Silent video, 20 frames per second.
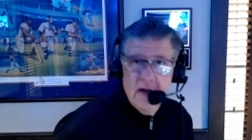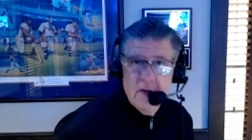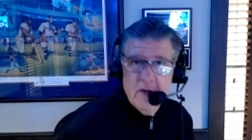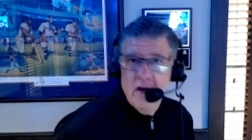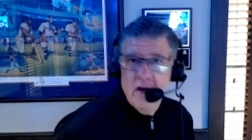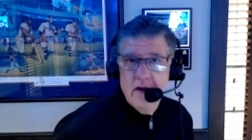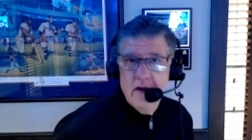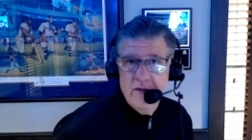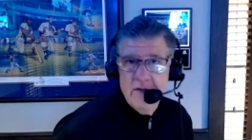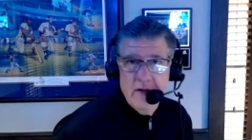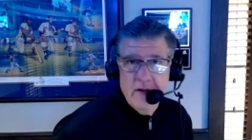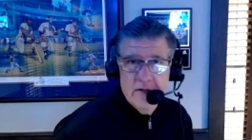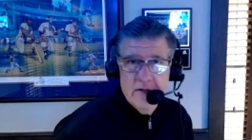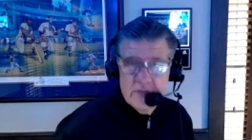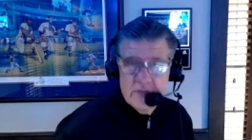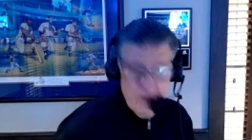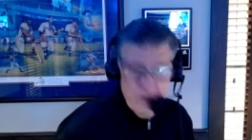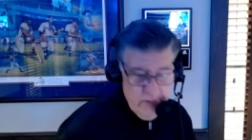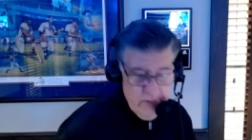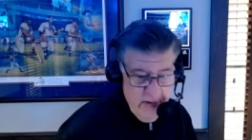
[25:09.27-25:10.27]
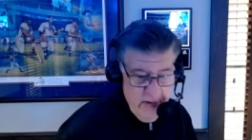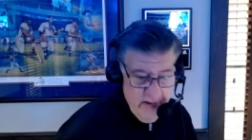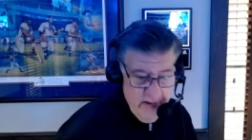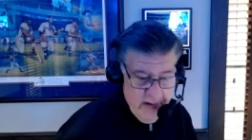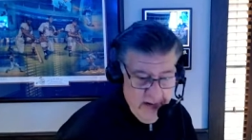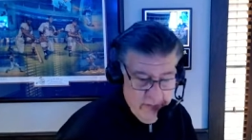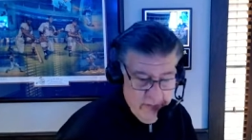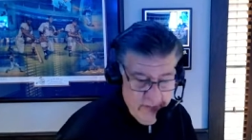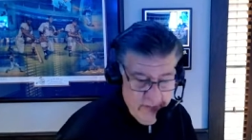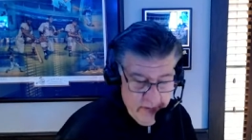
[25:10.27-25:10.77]
Grotto down. So now I
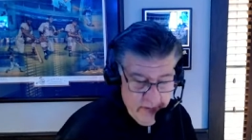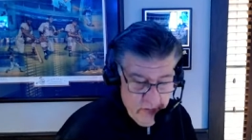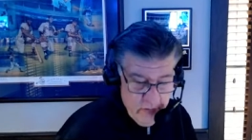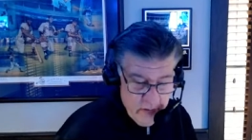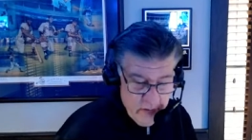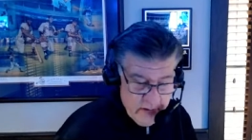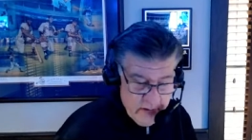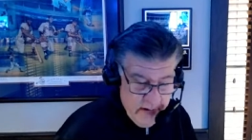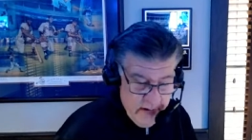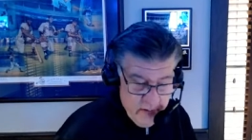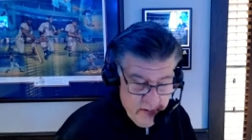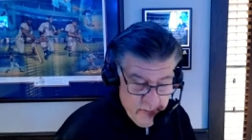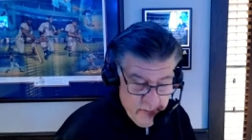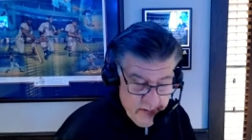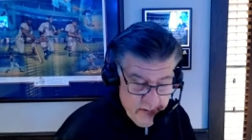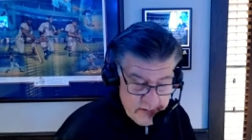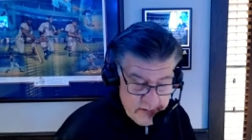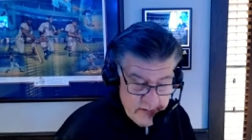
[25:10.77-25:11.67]
got to find a new Italian place